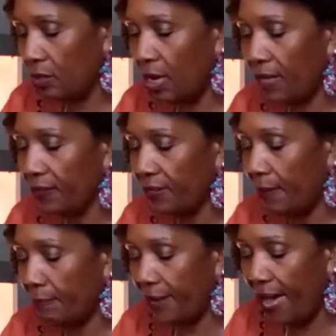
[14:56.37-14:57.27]
other
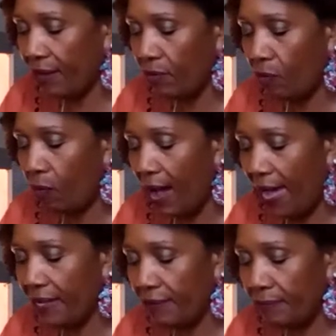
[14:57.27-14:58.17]
than black and
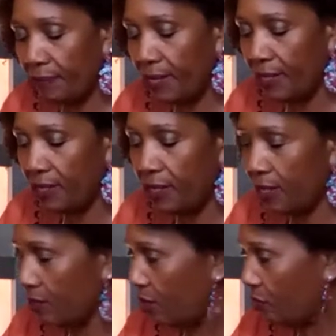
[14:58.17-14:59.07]
white in
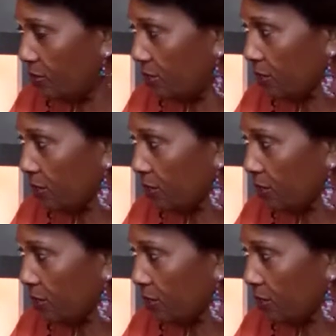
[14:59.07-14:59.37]
here on this